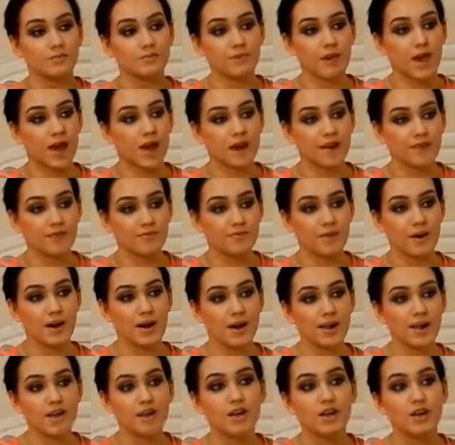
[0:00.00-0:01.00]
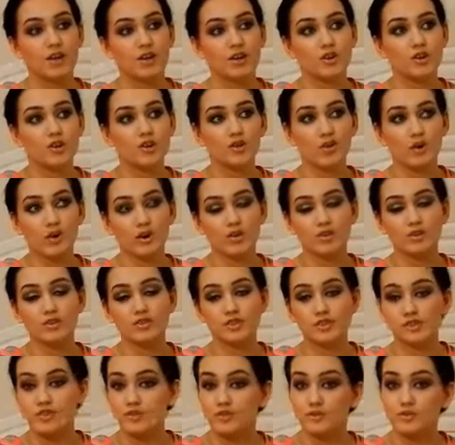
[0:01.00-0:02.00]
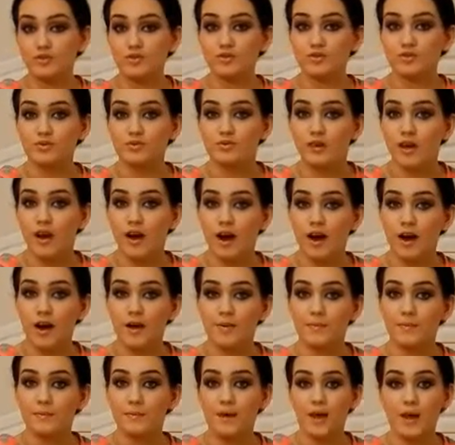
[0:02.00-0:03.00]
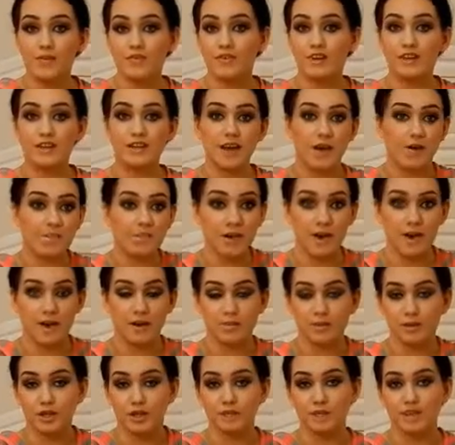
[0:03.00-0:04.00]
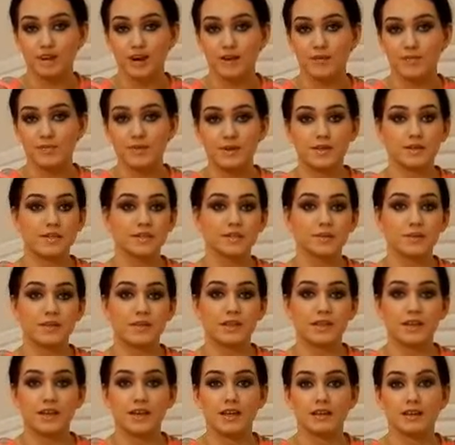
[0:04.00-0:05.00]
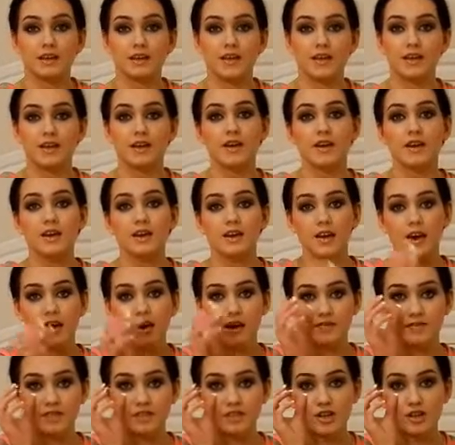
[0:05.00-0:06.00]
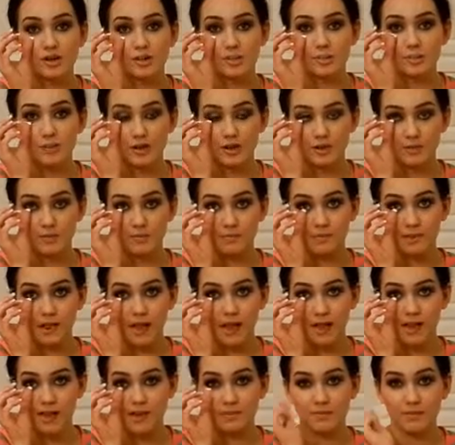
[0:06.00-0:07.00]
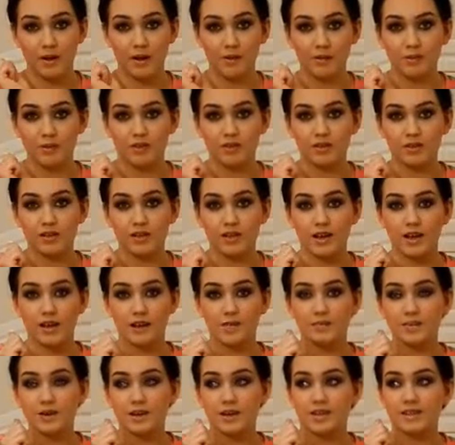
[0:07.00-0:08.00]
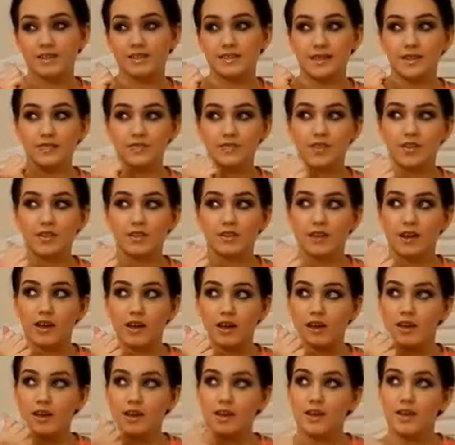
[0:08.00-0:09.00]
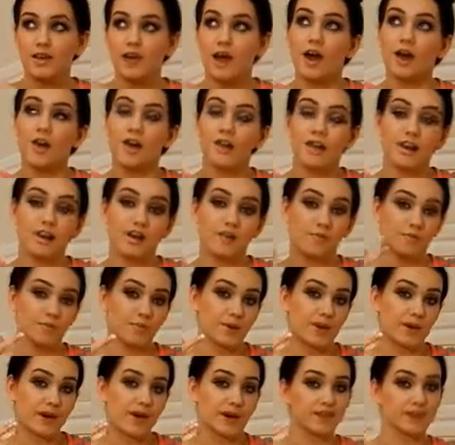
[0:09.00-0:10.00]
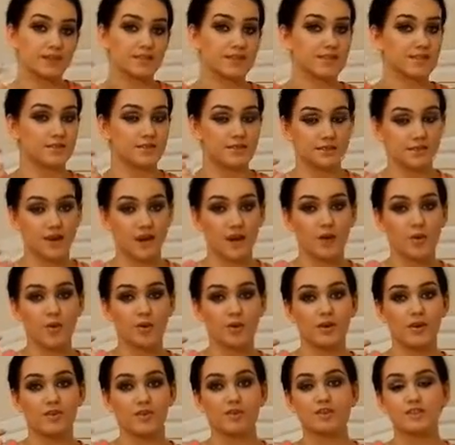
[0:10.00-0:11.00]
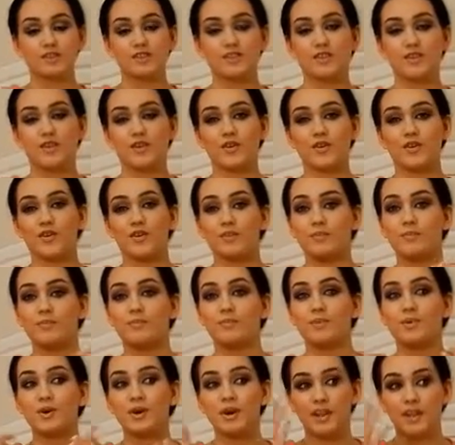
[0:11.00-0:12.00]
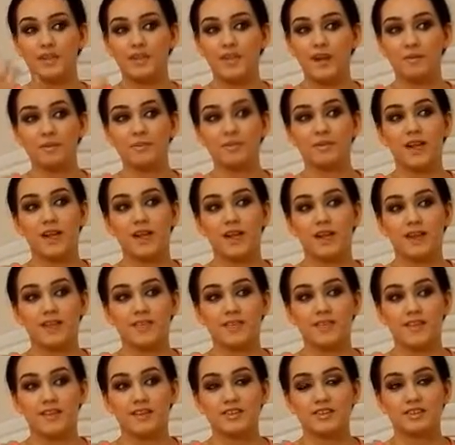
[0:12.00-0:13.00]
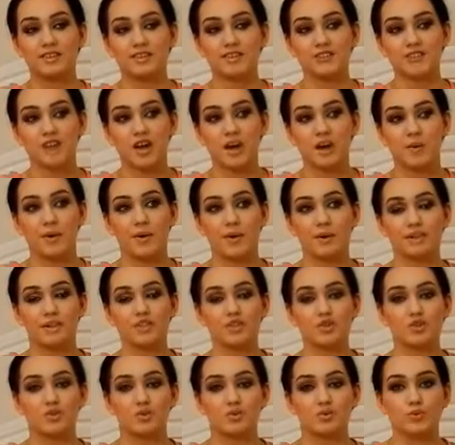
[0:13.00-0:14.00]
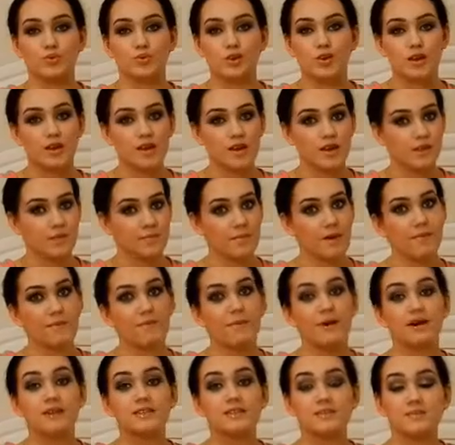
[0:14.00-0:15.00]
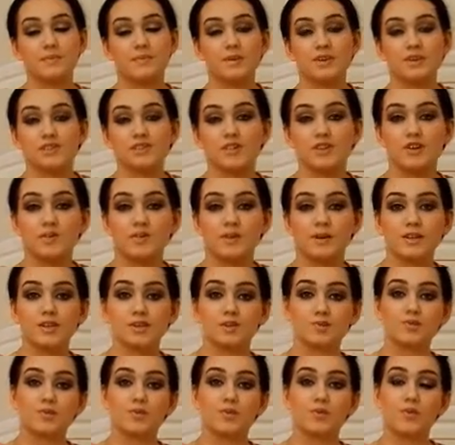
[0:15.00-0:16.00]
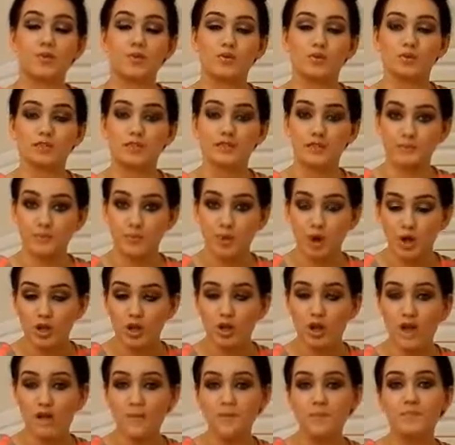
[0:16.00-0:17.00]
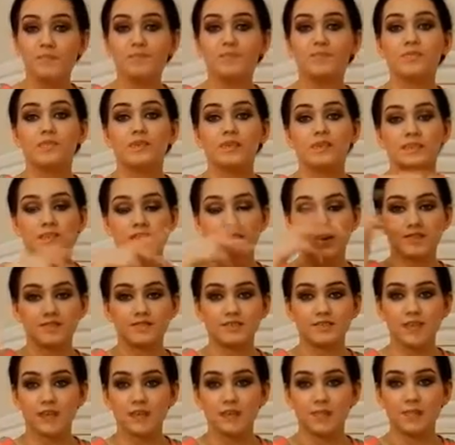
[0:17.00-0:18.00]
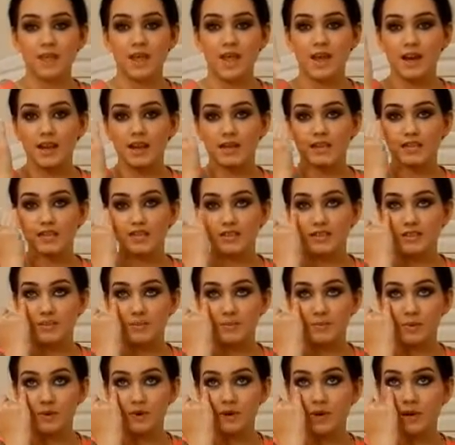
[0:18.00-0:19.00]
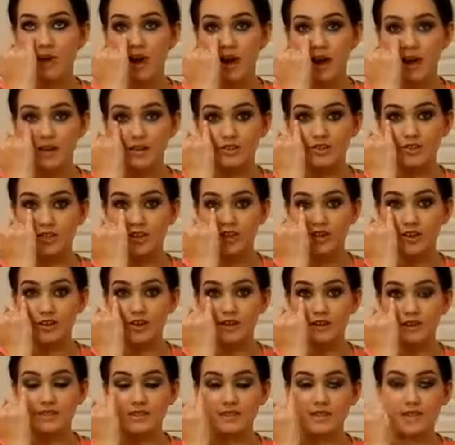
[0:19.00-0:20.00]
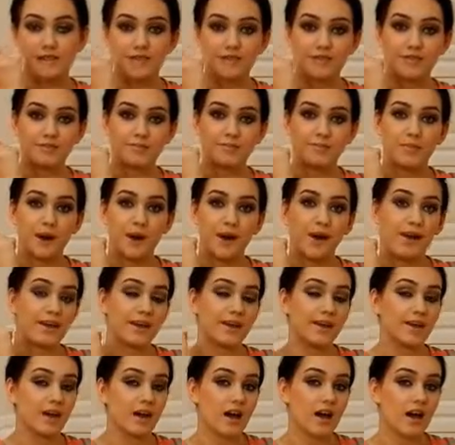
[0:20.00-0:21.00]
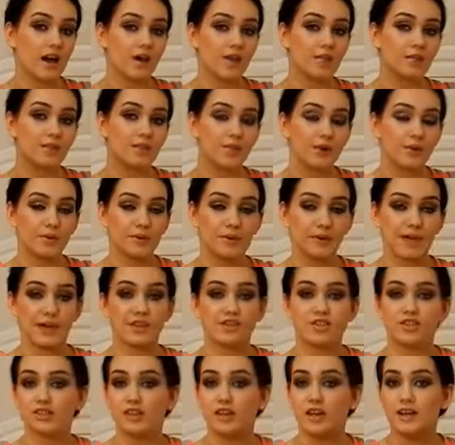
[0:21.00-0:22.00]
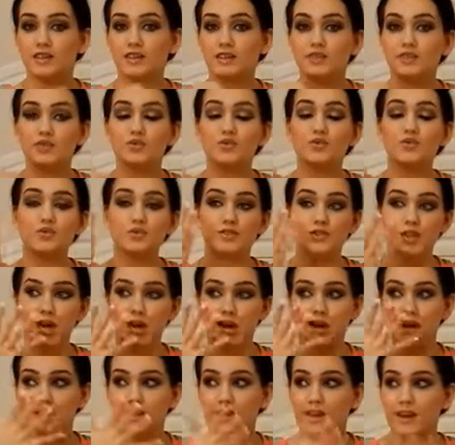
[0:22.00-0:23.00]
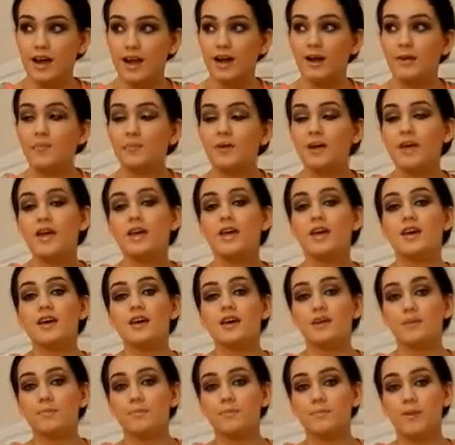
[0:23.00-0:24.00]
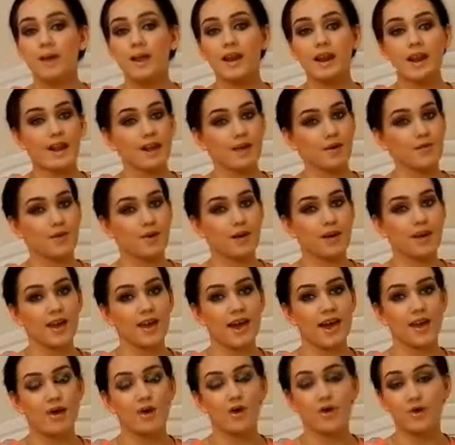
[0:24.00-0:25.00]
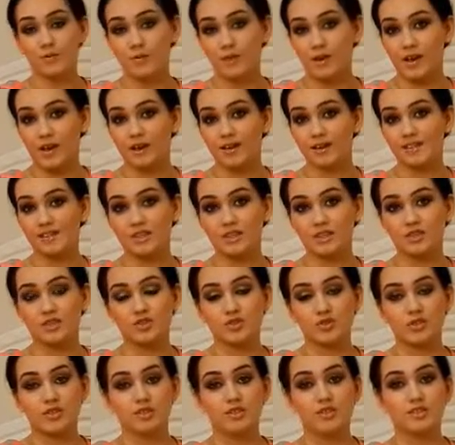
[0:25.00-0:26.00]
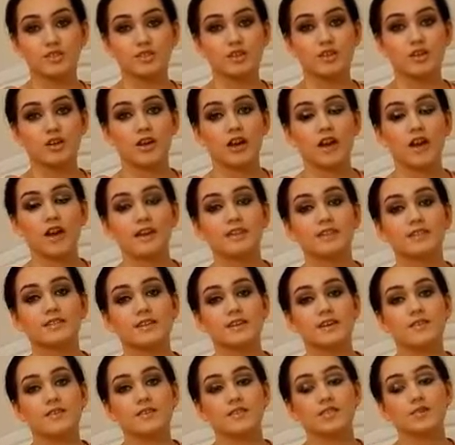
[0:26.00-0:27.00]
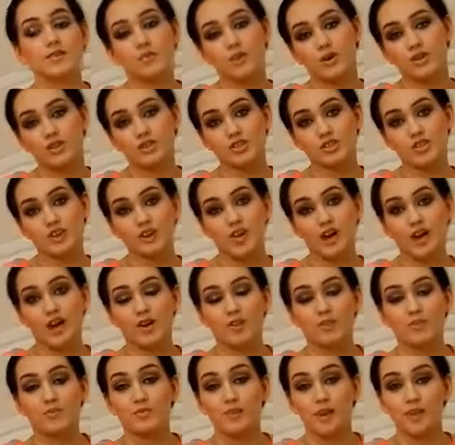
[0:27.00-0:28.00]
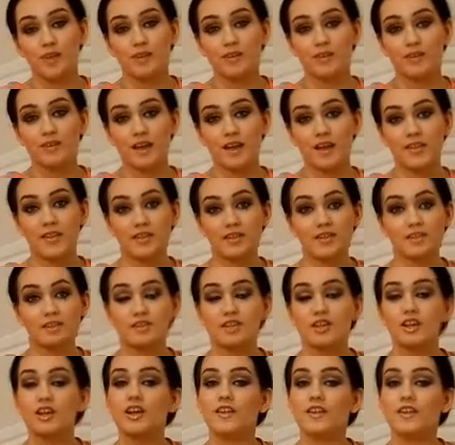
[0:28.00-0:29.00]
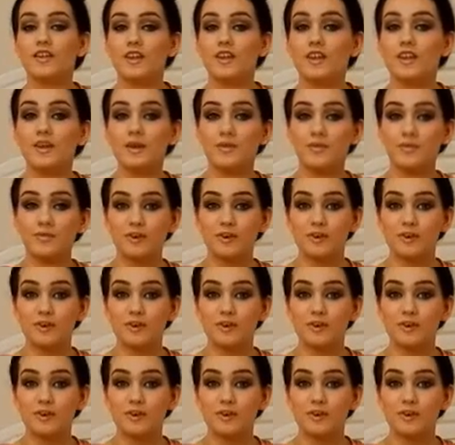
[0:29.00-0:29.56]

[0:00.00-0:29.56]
kind of my go-to everyday makeup look that I've been doing lately. I've stopped putting black in my waterline because I felt like I don't have big eyes to start with, so putting that black in there is just going to make my eyes appear so much more smaller. So I've skipped that and just put eyeshadow underneath my lower lash line to darken it up. But anyway, I hope you guys enjoyed this look, and if you want to know how to recreate this look, then keep